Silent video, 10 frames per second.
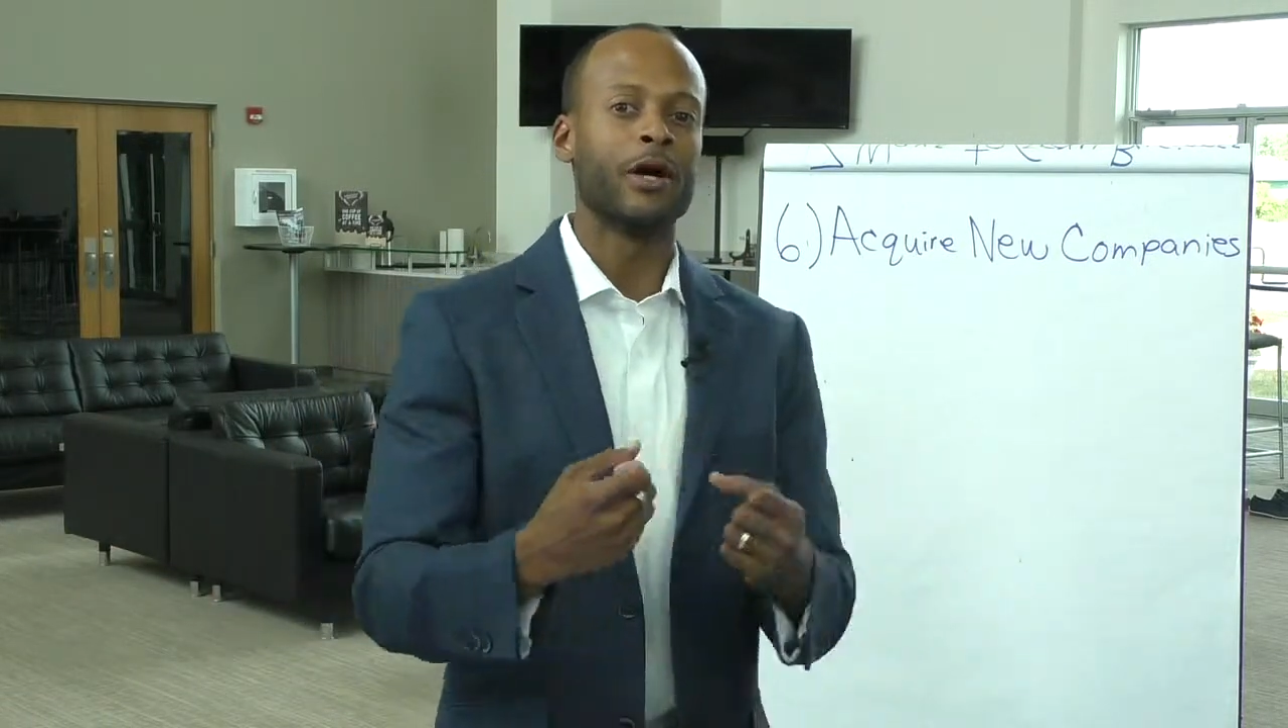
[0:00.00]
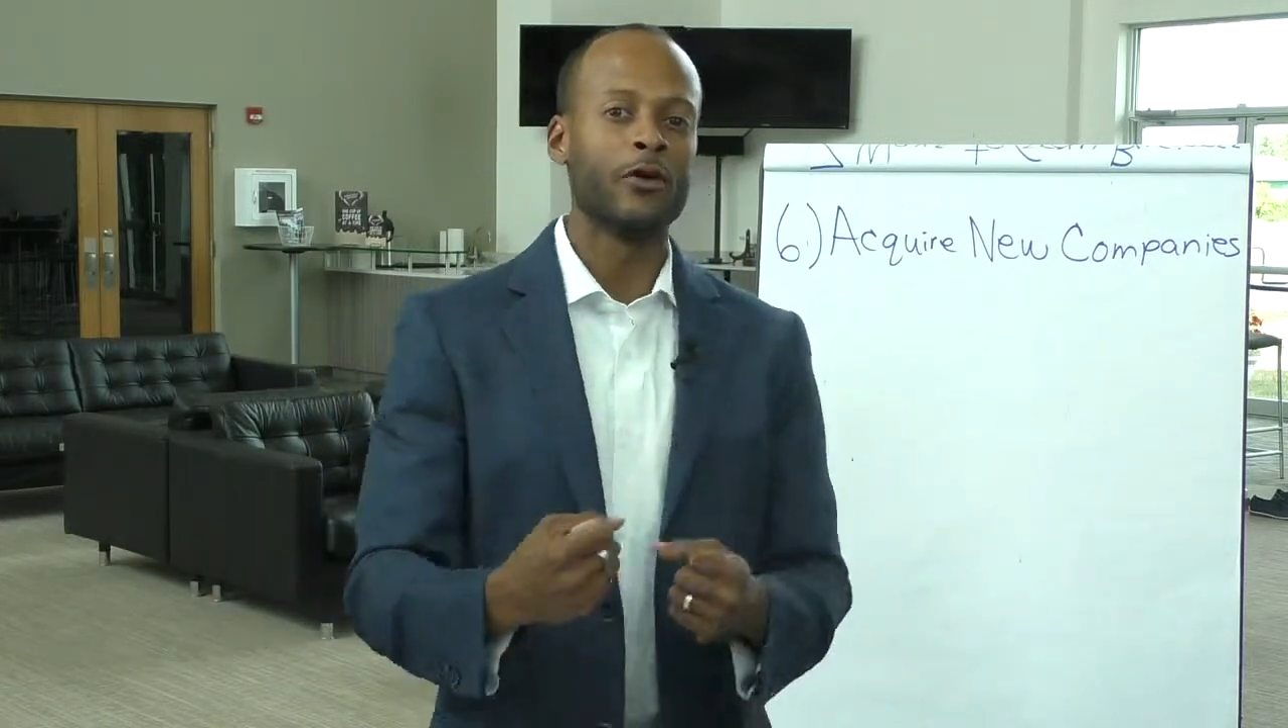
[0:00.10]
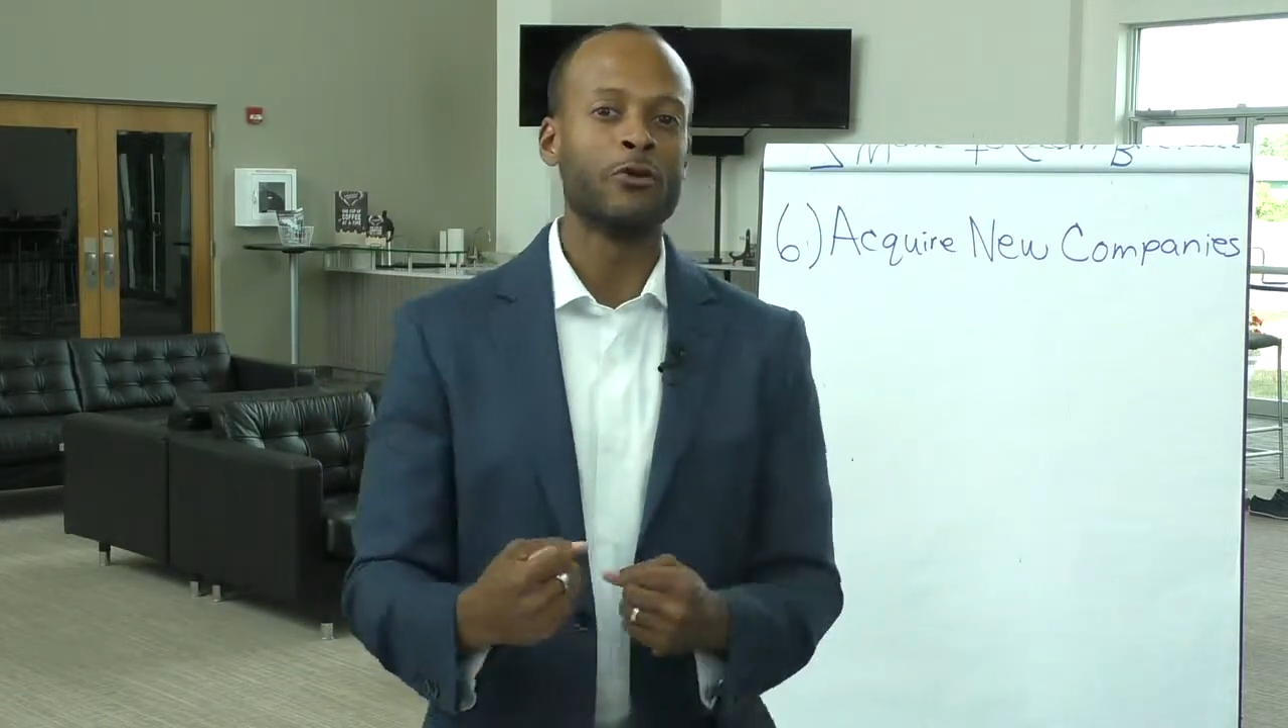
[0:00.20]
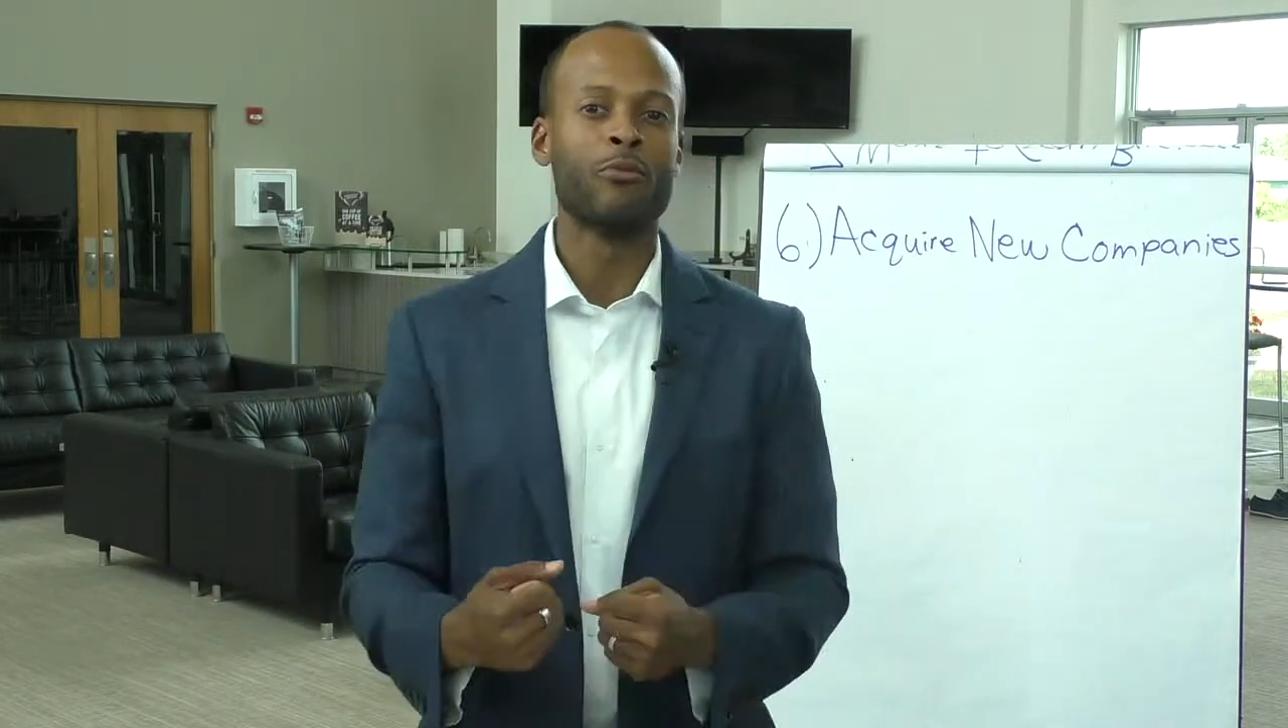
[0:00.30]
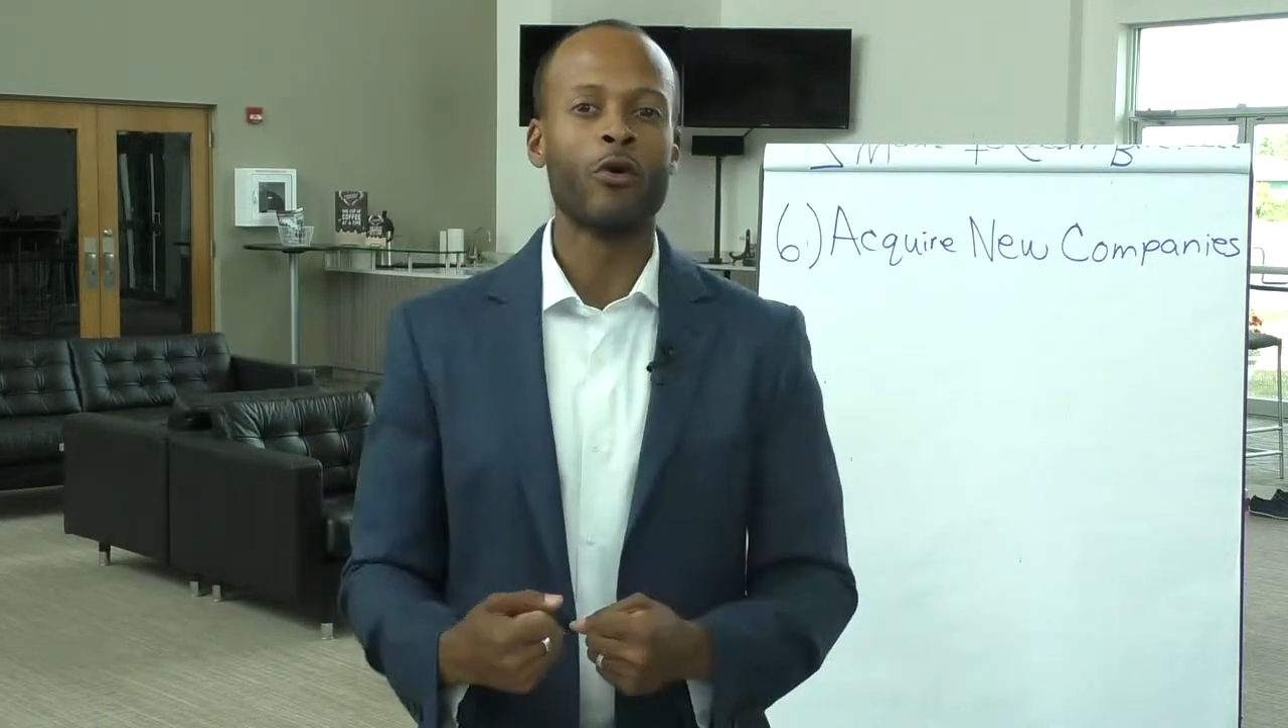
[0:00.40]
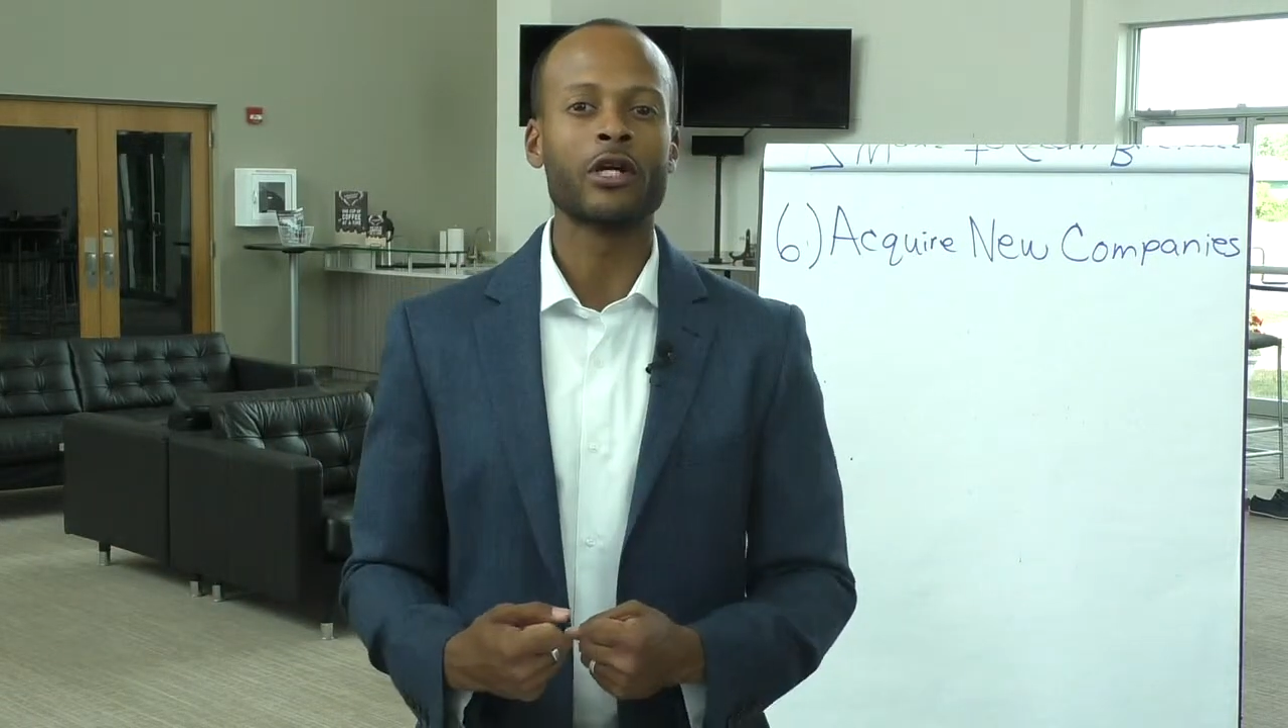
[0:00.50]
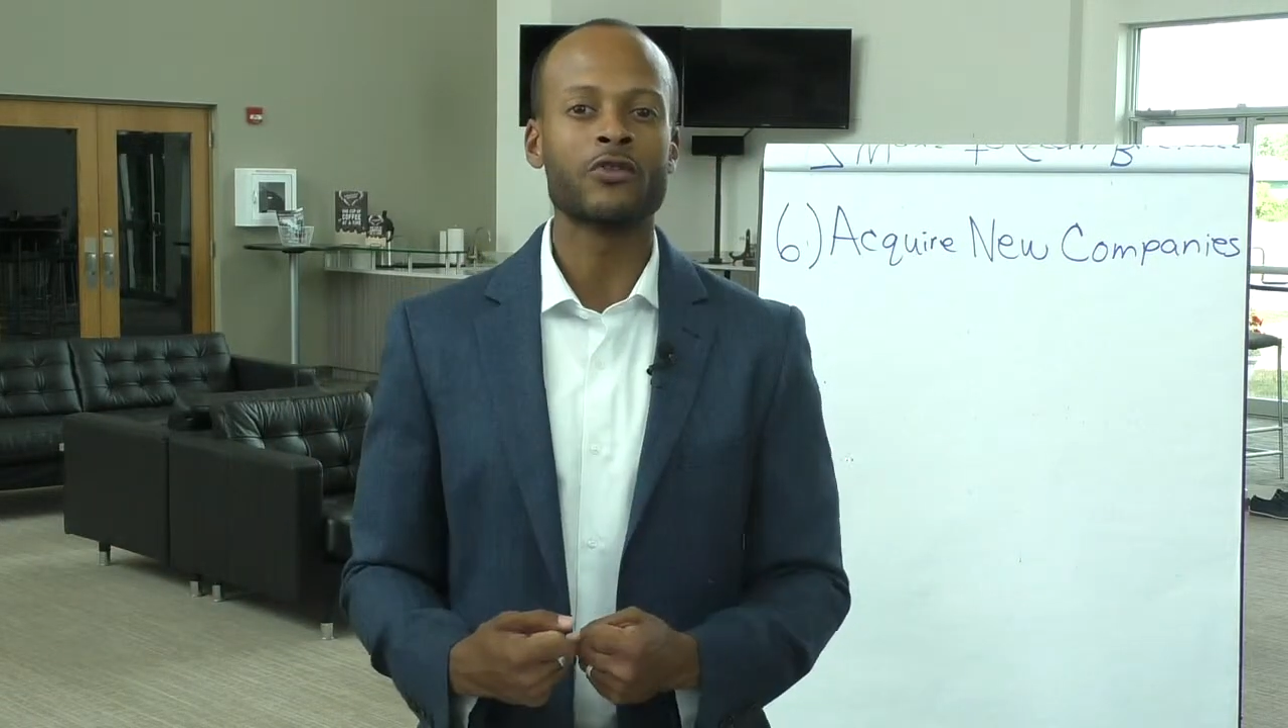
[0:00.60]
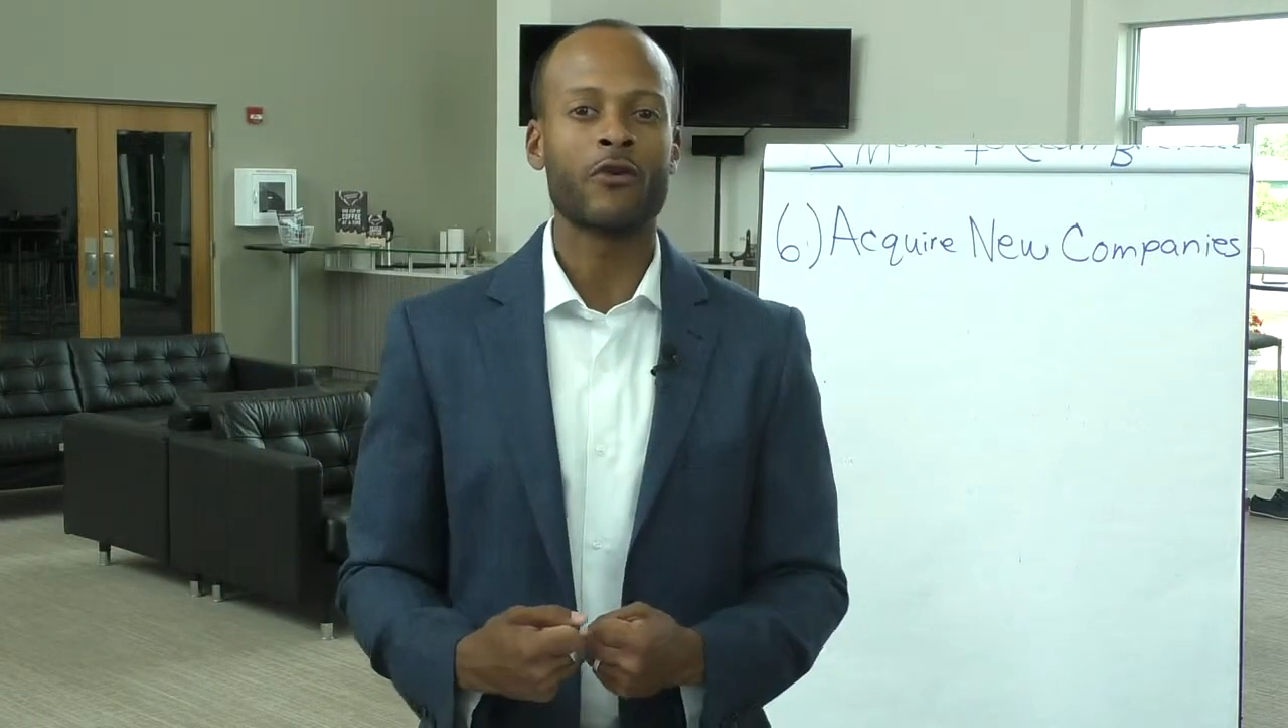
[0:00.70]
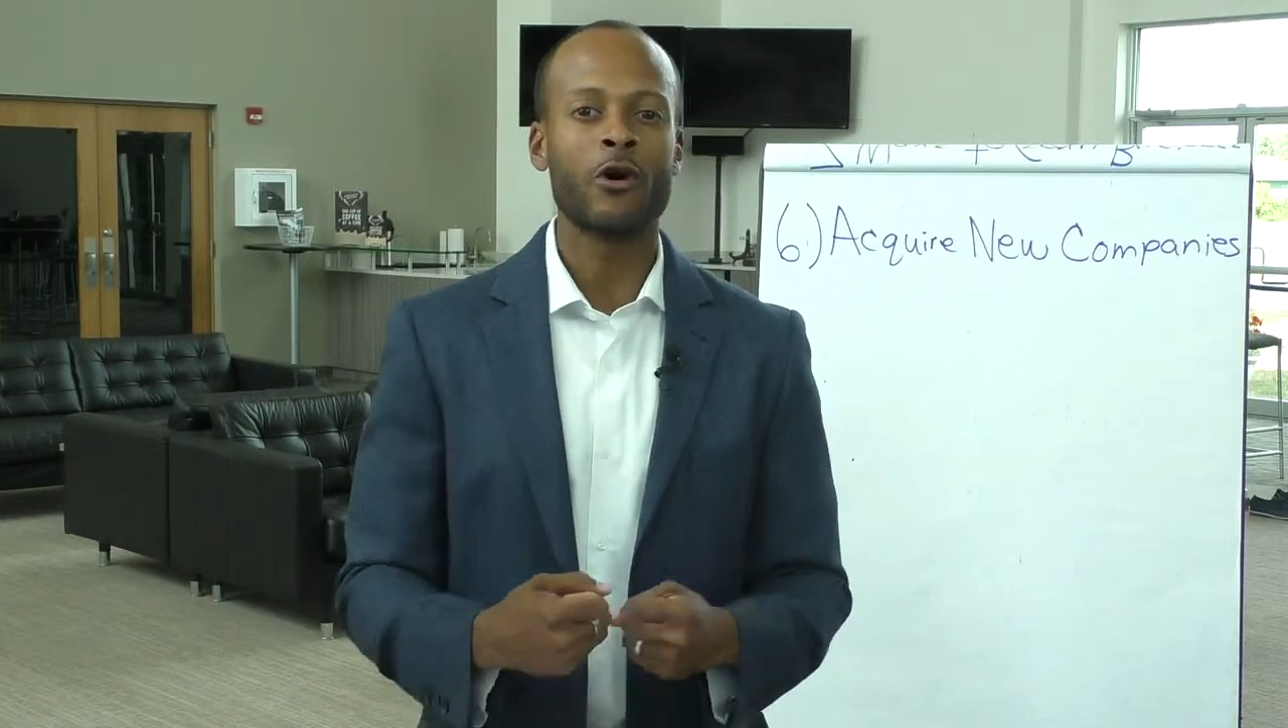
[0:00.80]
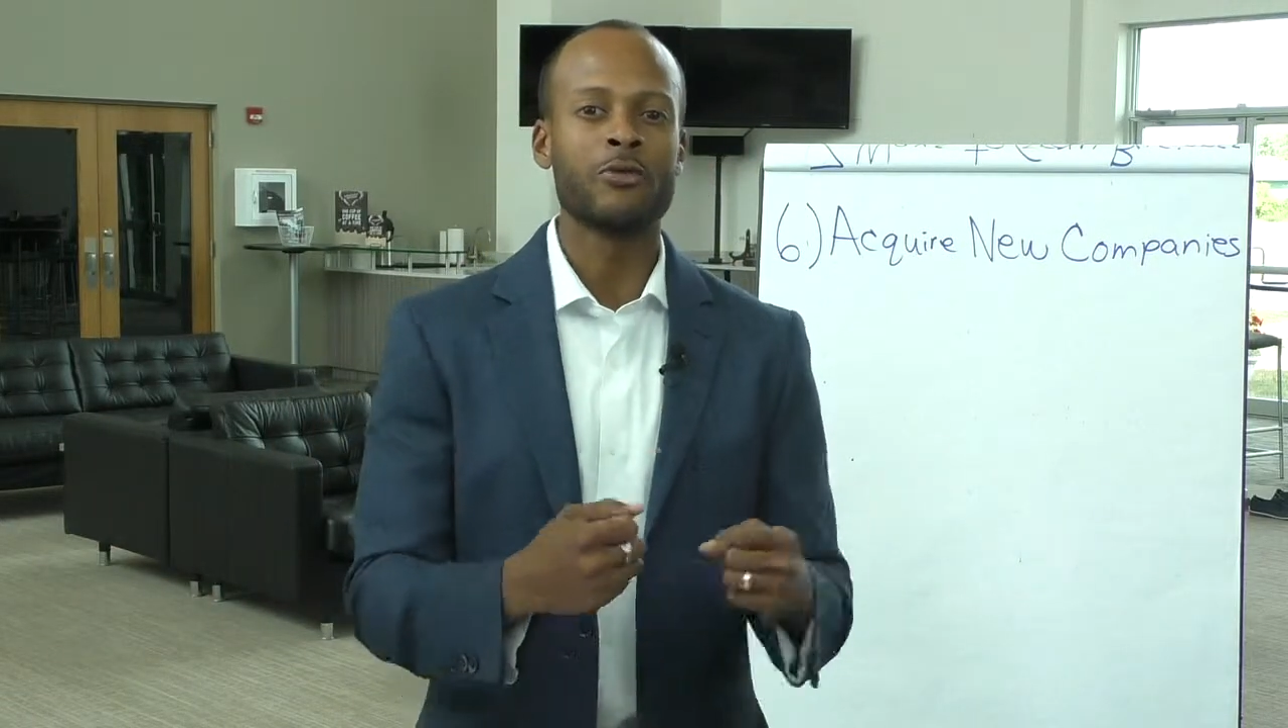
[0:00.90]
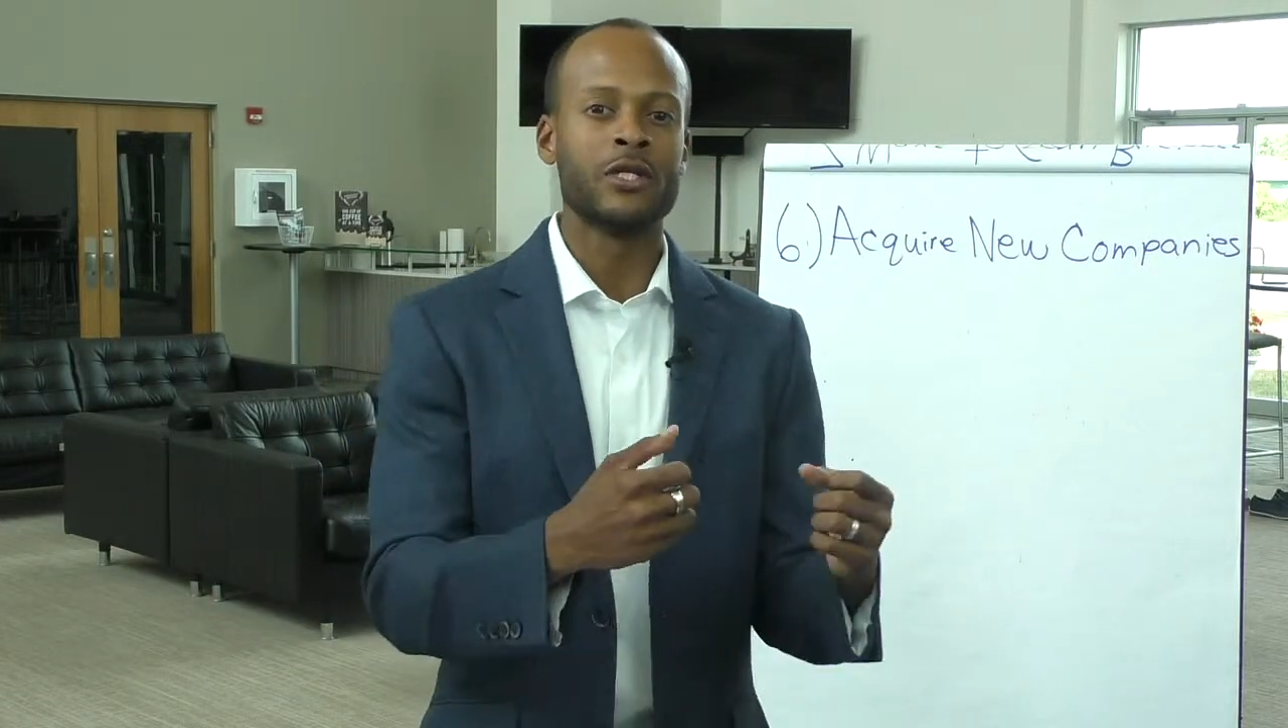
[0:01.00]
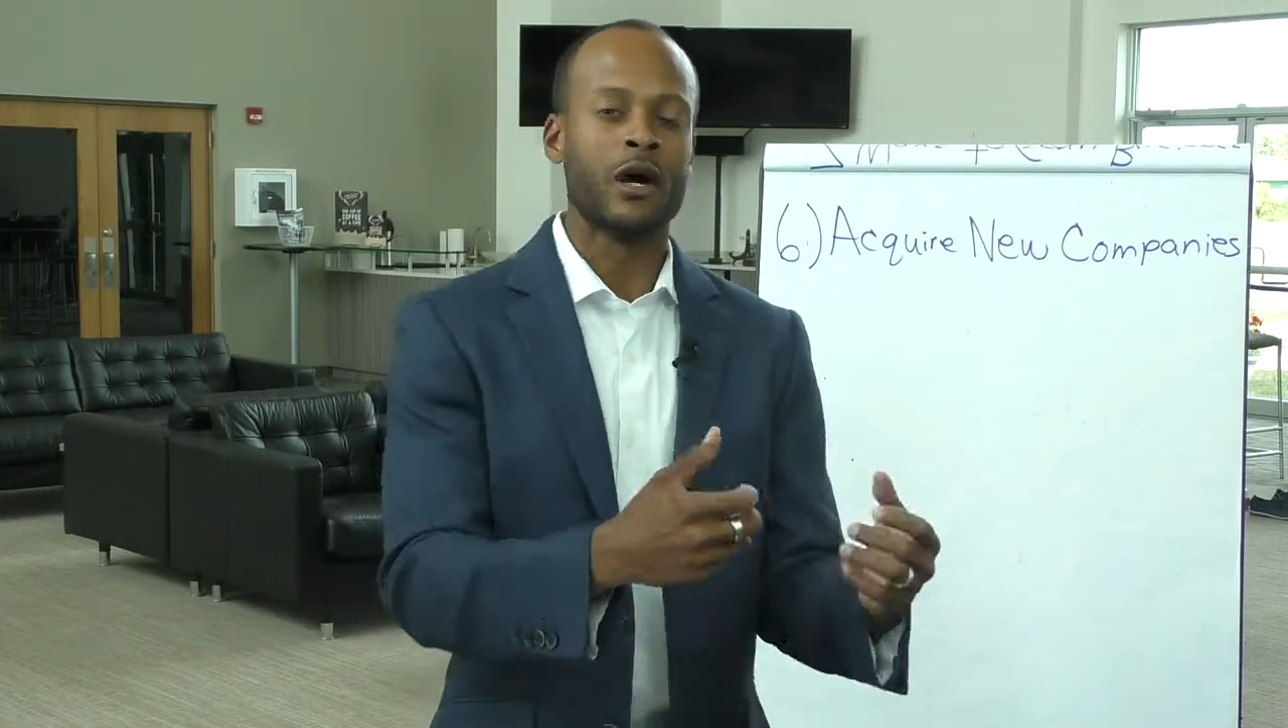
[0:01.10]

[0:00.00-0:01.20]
other mortgage firms and